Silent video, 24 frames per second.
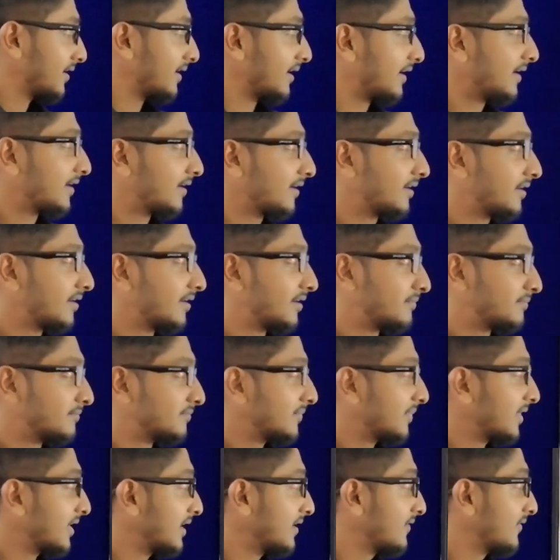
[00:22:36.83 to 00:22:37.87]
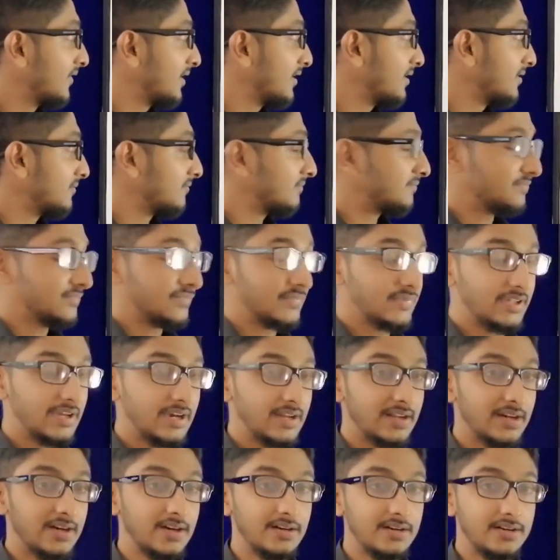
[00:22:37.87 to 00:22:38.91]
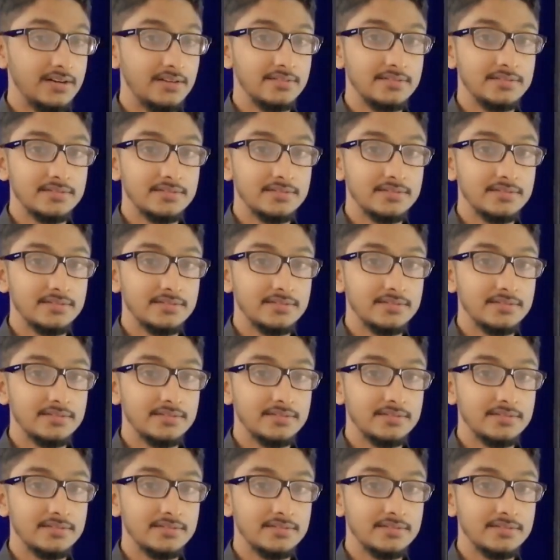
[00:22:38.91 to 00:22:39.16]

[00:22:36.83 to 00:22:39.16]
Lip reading: And even there are